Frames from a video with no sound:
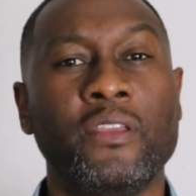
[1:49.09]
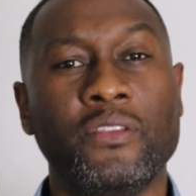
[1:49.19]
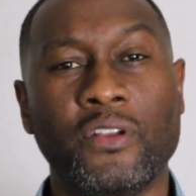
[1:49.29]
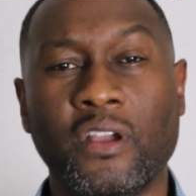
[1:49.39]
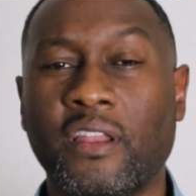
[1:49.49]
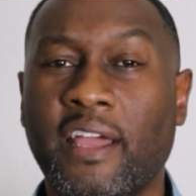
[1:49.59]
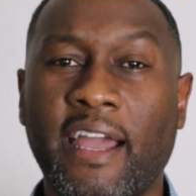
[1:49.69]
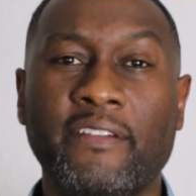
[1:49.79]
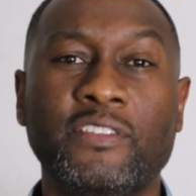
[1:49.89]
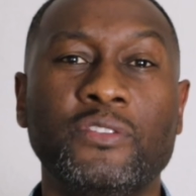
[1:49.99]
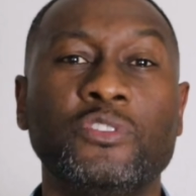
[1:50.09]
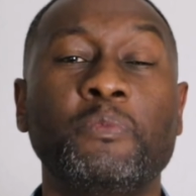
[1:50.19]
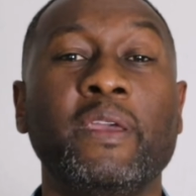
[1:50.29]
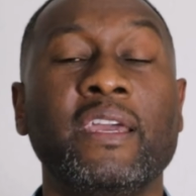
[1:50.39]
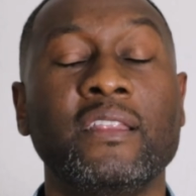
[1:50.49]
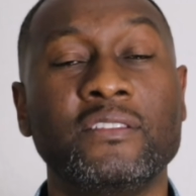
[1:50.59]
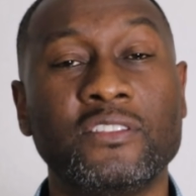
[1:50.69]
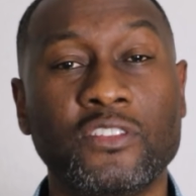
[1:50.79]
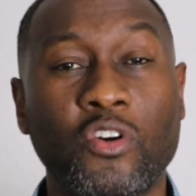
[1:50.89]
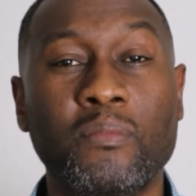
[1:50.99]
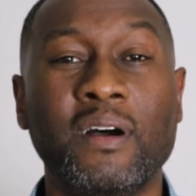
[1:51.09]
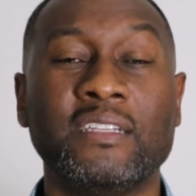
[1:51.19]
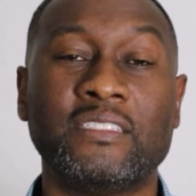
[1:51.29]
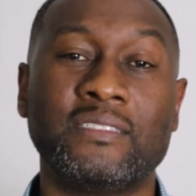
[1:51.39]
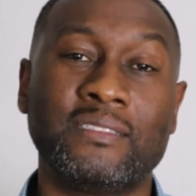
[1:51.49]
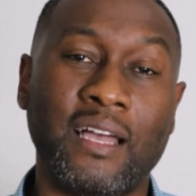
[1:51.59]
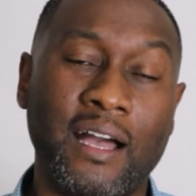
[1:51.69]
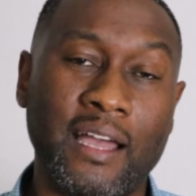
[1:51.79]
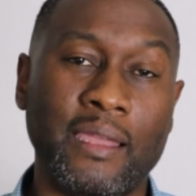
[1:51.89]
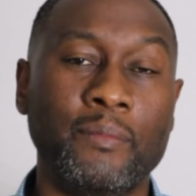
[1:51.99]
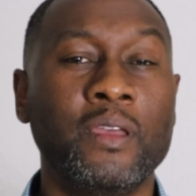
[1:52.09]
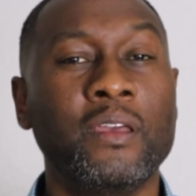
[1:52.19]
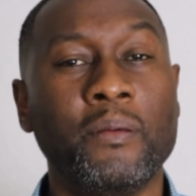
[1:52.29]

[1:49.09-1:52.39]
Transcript: you're going to have to spend so much time